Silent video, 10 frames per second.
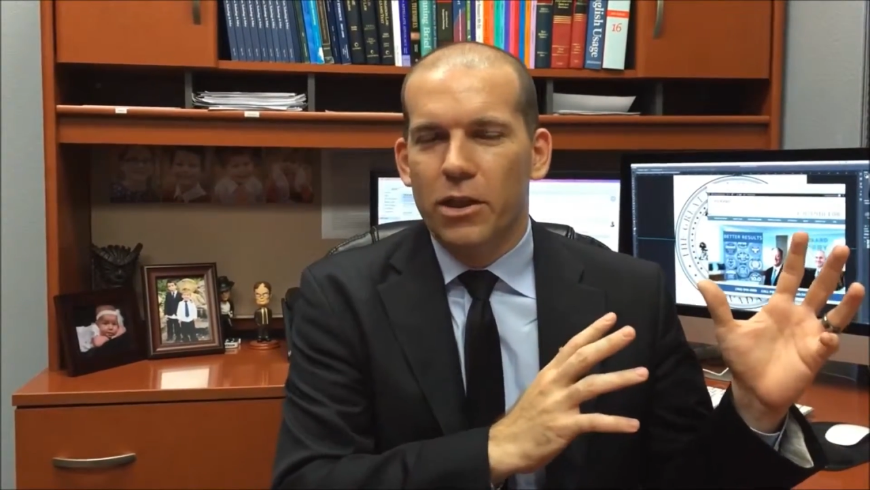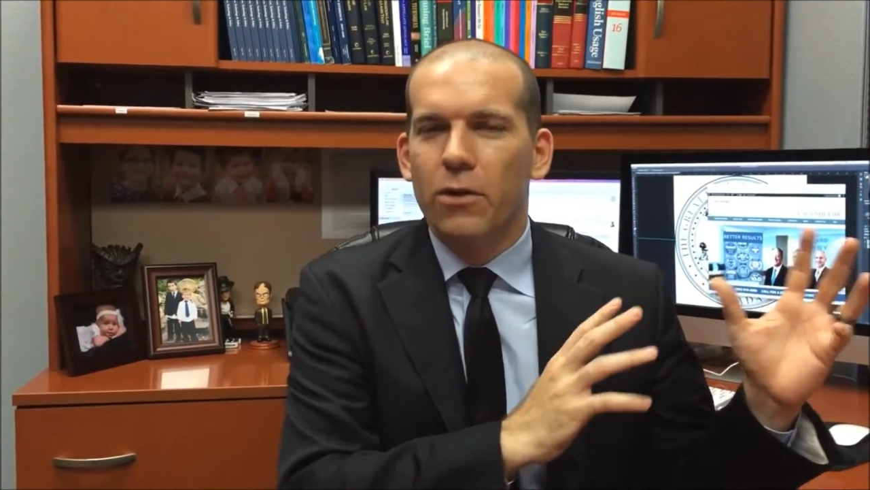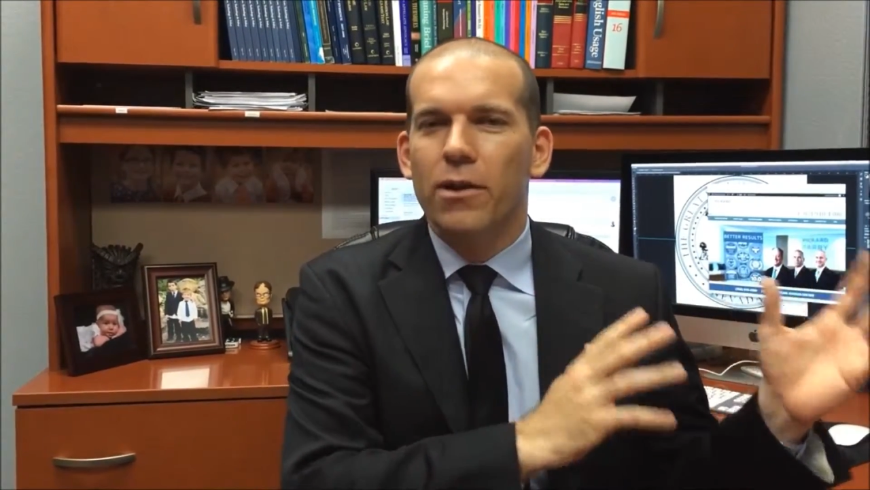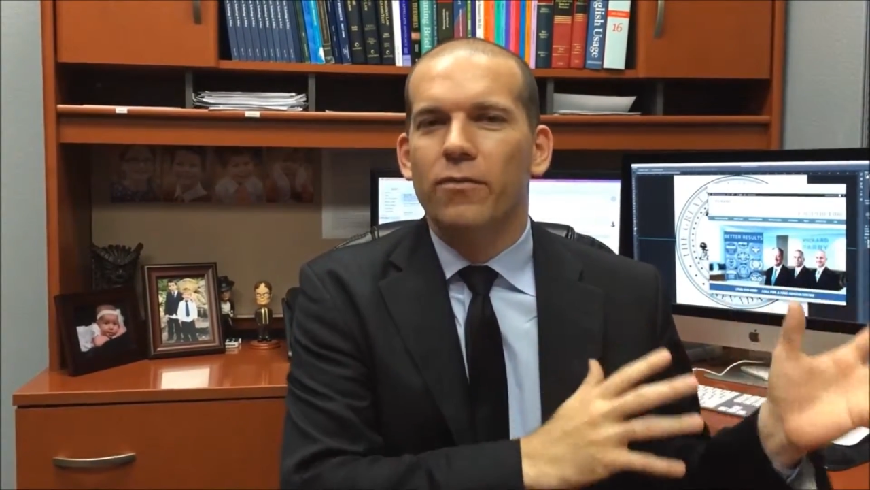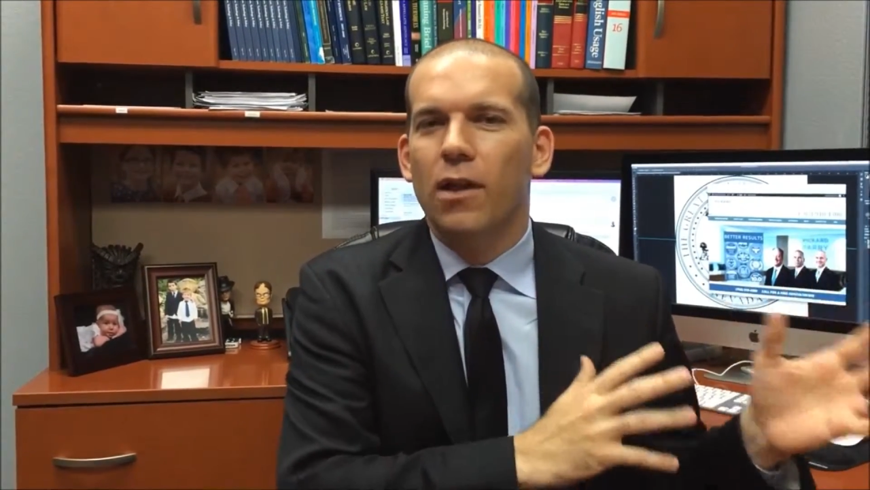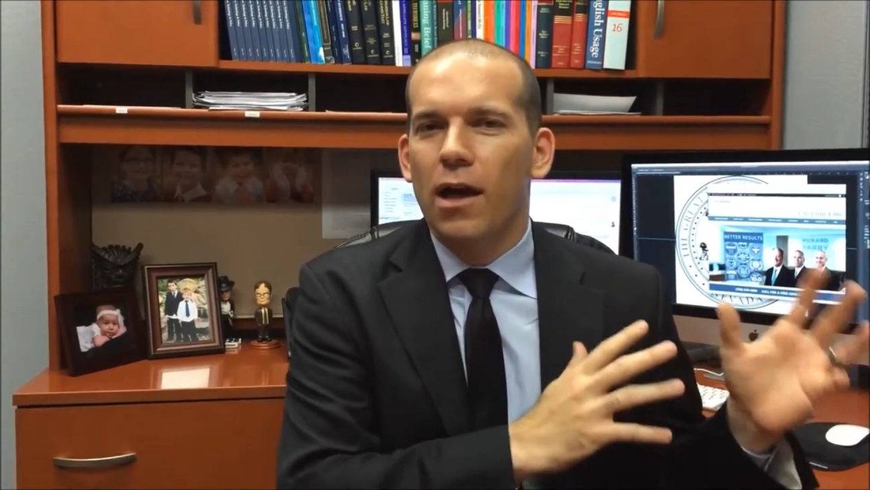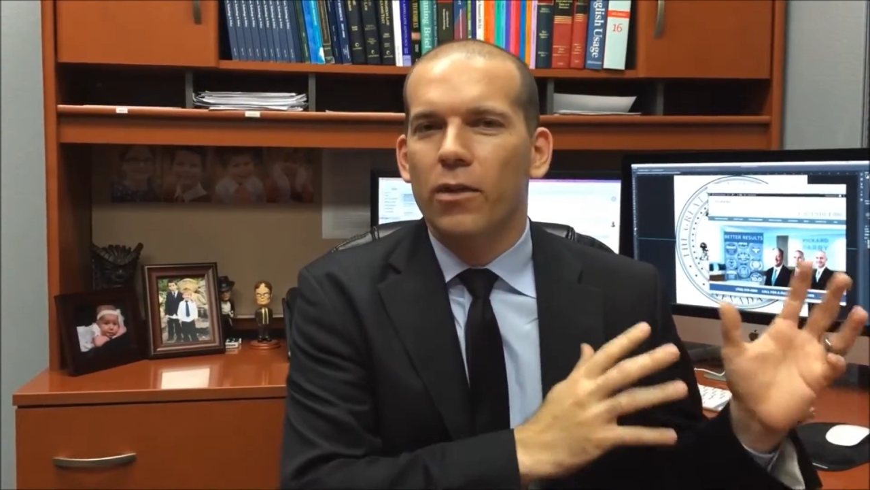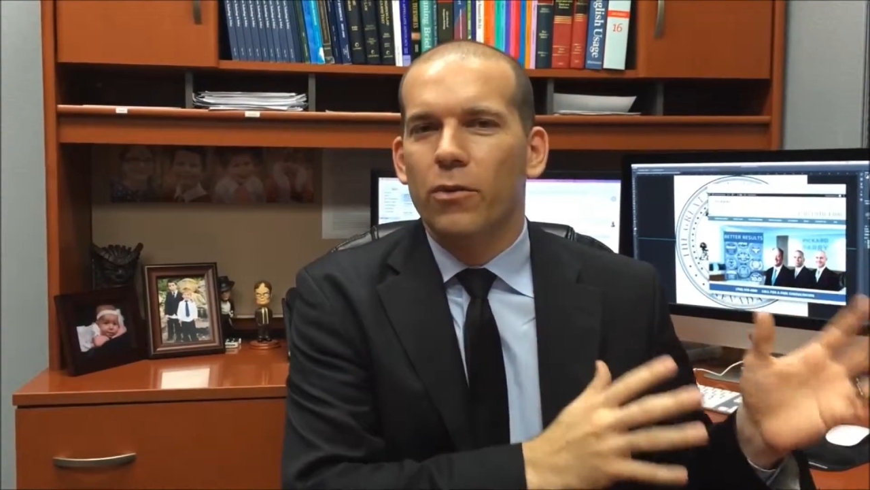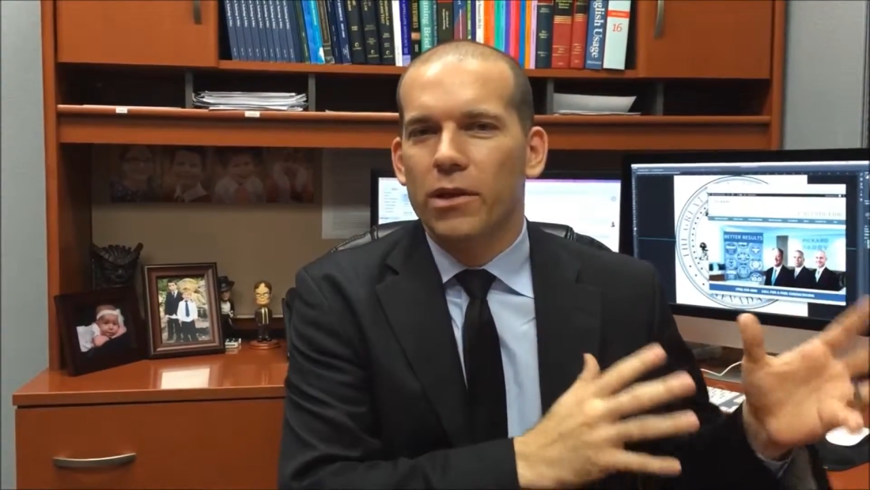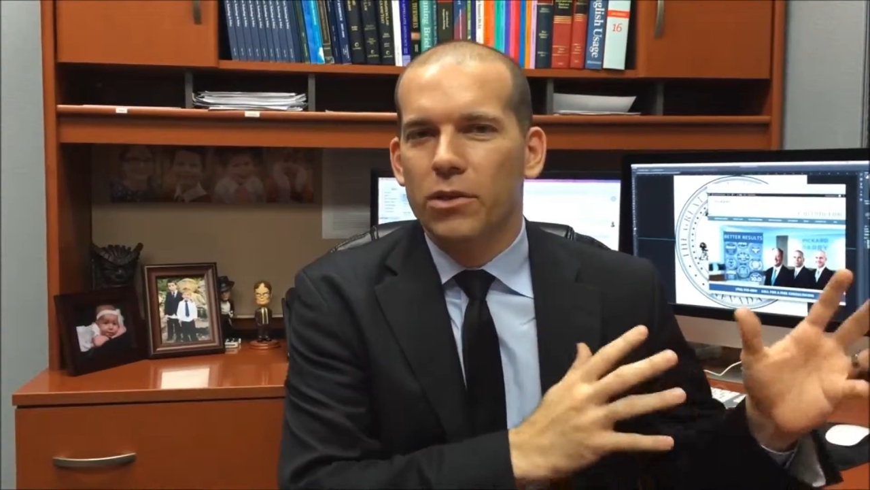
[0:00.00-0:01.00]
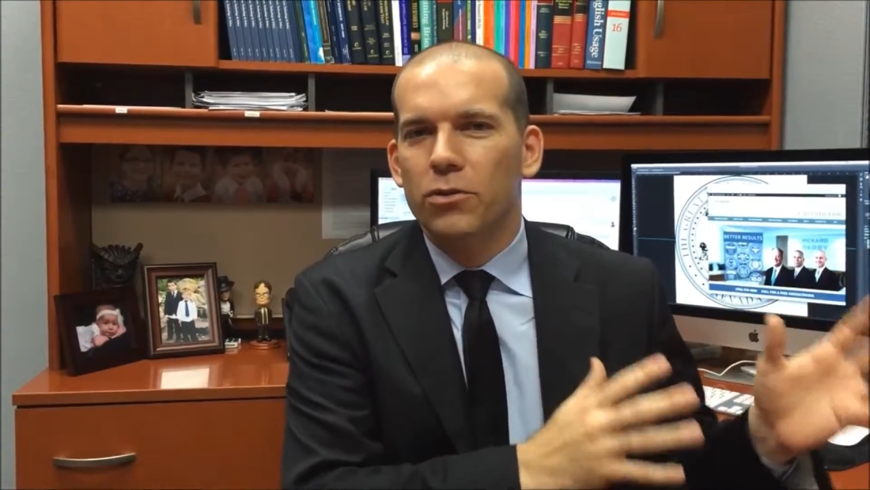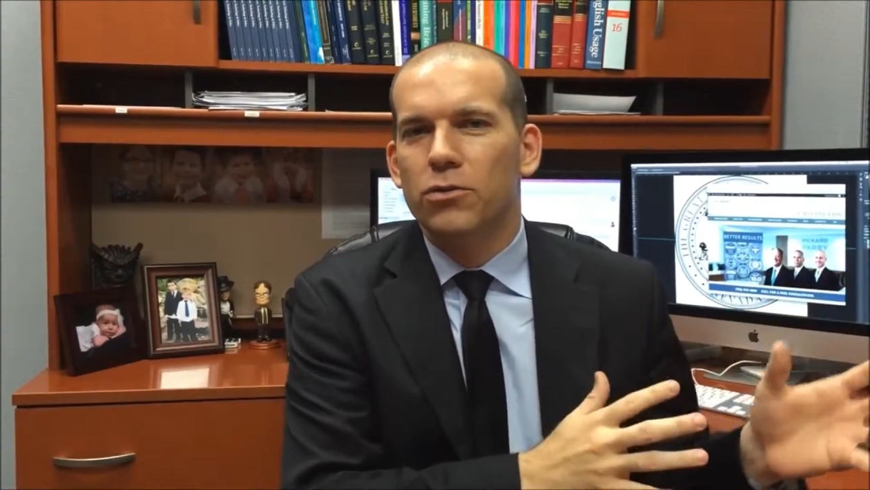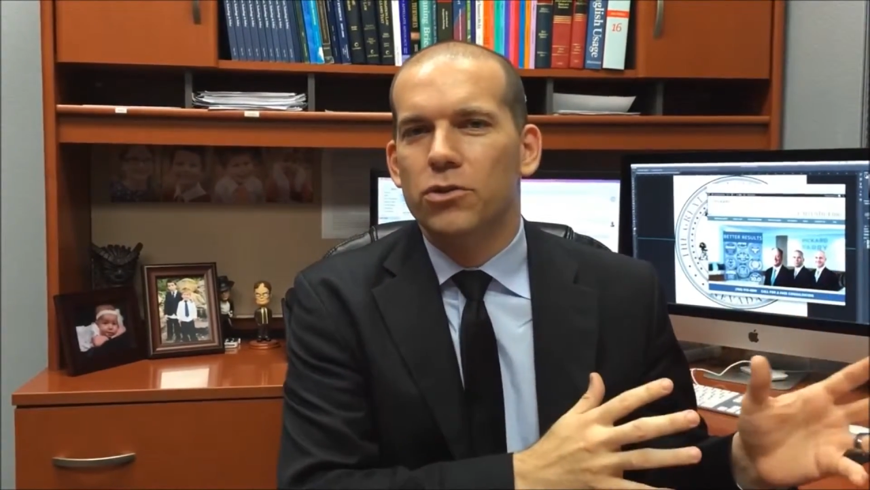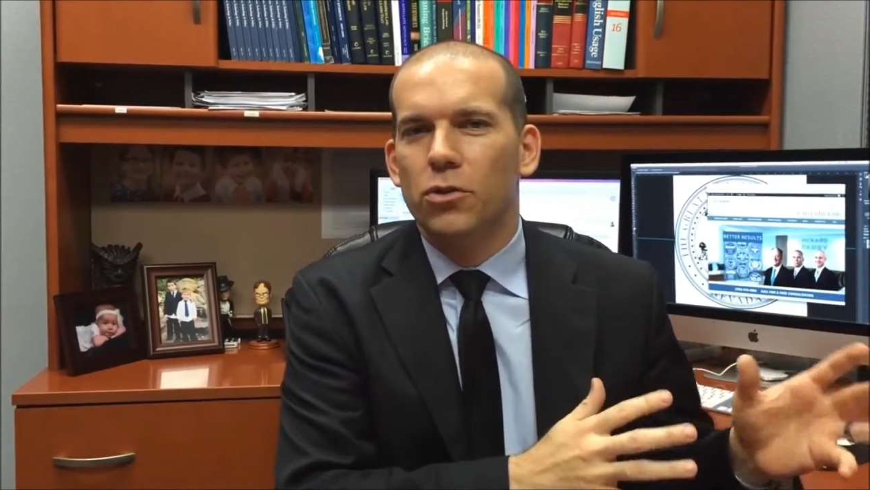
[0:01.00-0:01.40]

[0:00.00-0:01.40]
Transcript: theory of law that we use